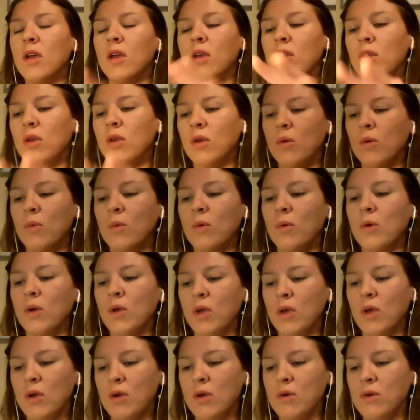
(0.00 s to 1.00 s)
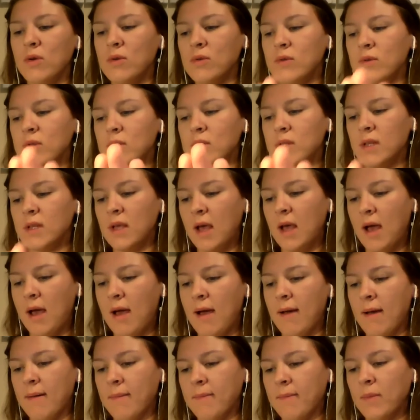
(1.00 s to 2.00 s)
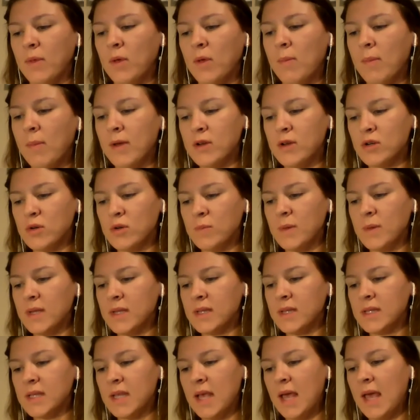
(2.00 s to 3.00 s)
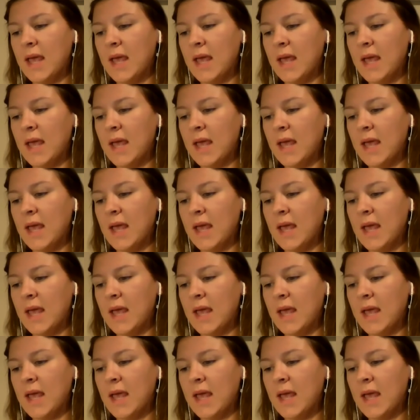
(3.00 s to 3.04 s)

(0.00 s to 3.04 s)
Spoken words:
you will use your measurements,